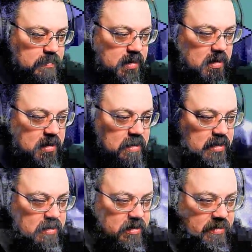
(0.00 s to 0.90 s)

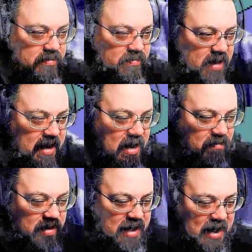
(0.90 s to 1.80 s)
Oh goodness, I
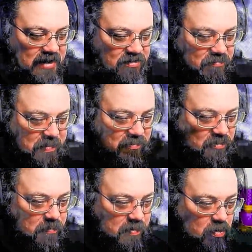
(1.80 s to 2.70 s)
really hate just being
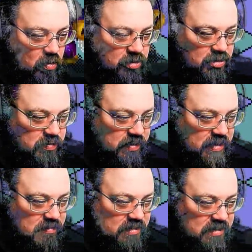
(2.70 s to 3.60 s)
super cautious when it
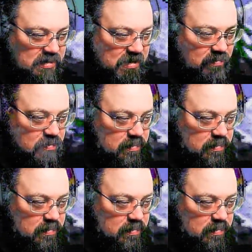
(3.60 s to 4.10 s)
comes to this level.